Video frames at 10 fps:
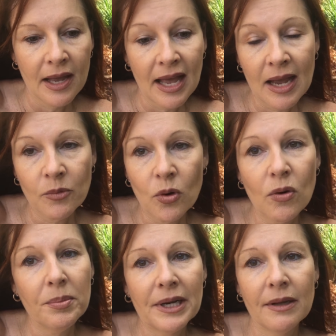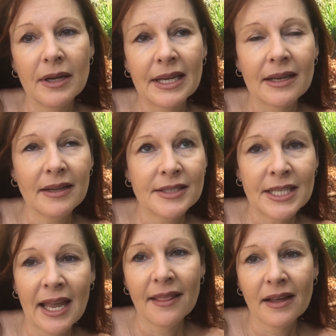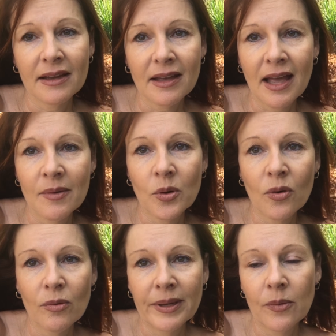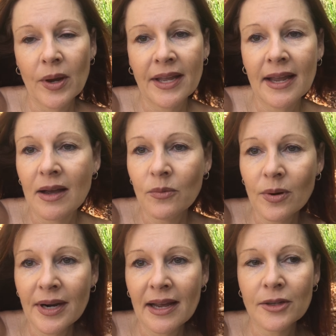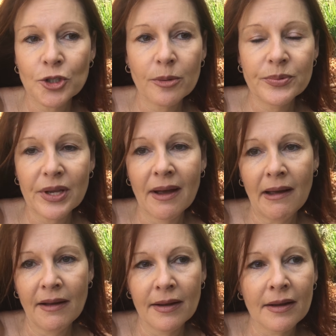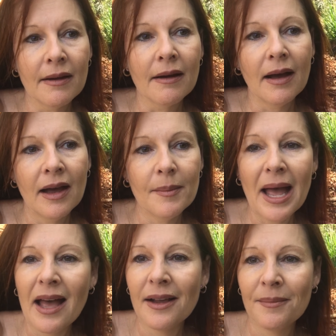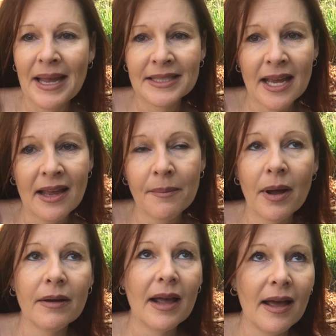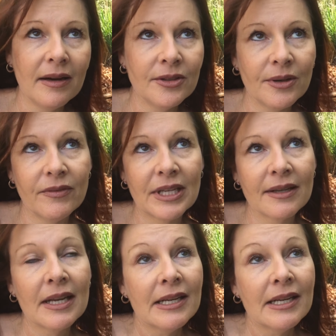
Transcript: And we'll all be learning together, and we'll all be working out what our jobs are, how to maintain a boat, how to do everything.